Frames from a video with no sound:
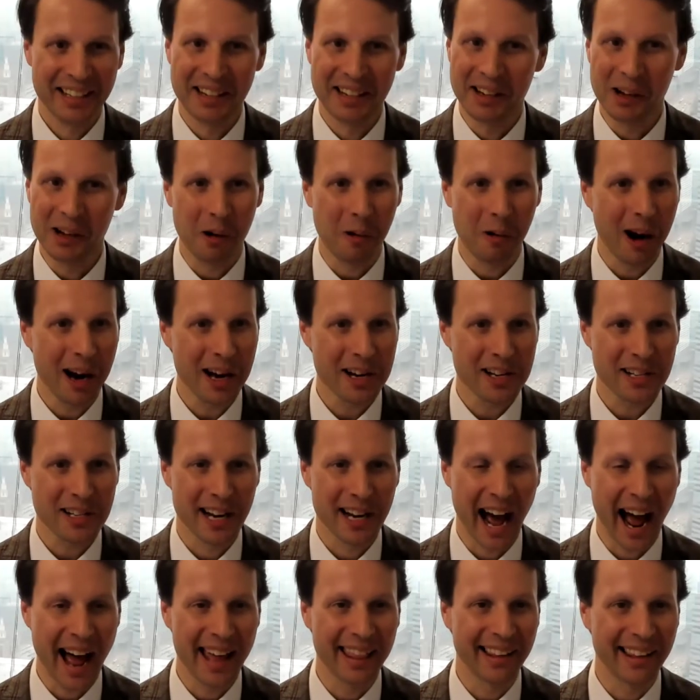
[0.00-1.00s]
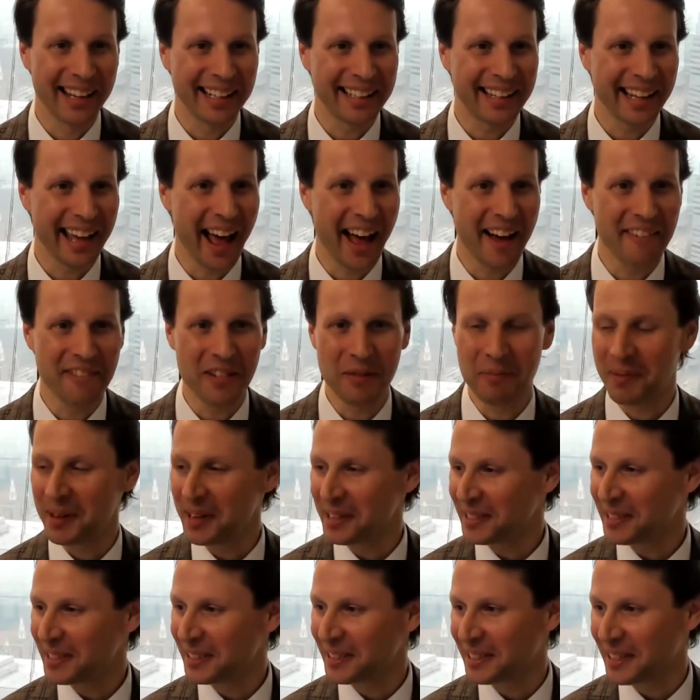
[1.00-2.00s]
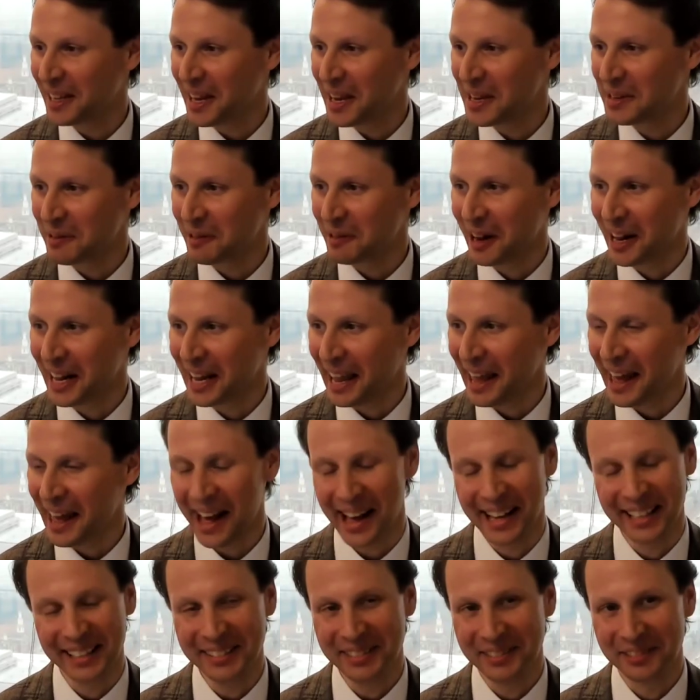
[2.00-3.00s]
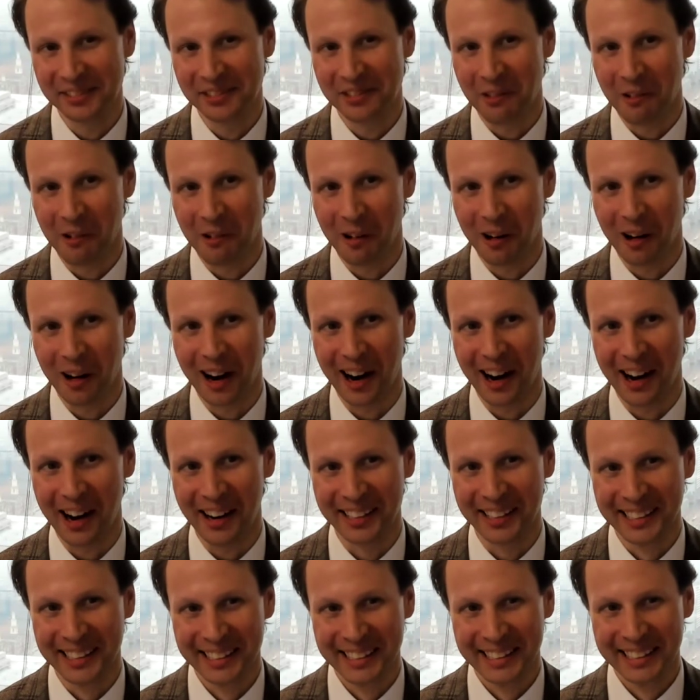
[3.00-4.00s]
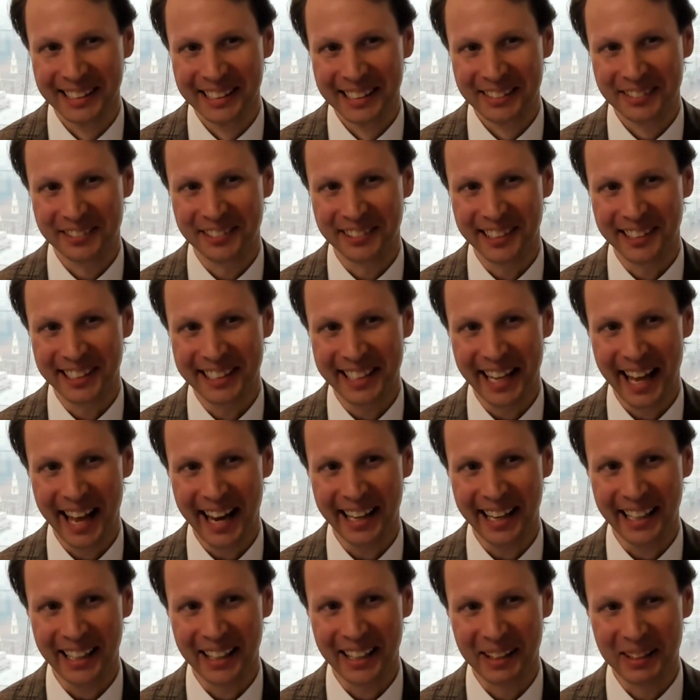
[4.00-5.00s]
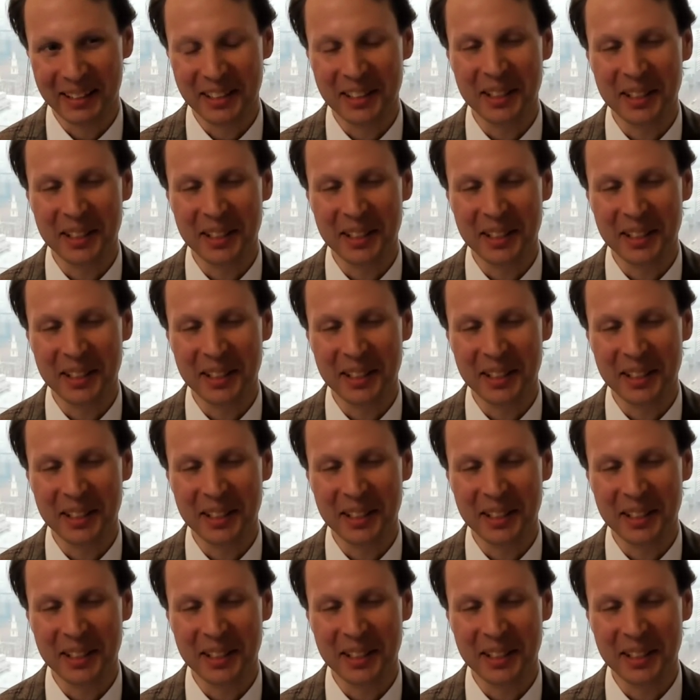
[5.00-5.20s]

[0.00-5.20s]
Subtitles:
good question. I like to have it business days when I can for a tenant.